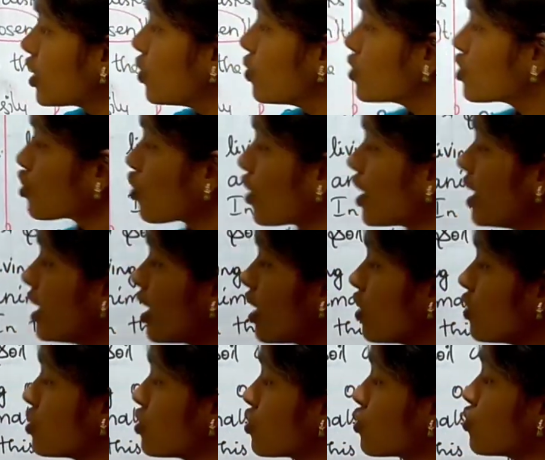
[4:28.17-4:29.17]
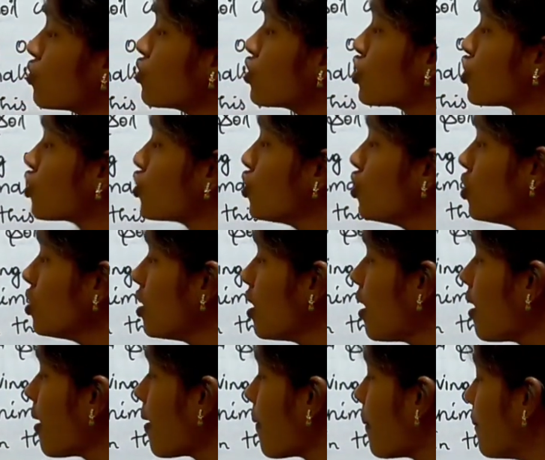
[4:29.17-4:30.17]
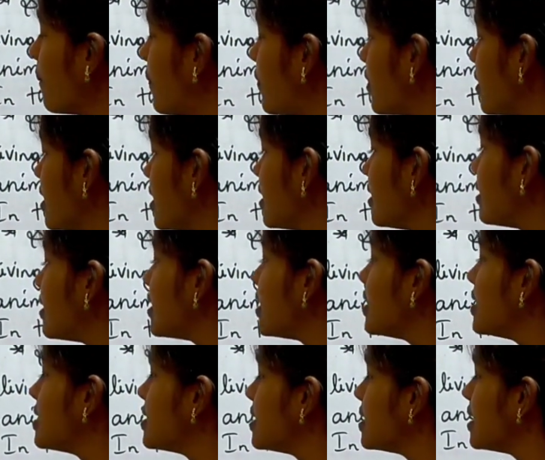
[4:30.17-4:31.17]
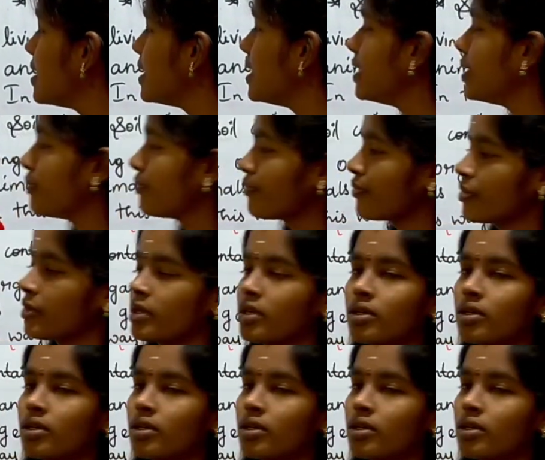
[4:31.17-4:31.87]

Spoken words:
loose soil allows roots to breathe easily.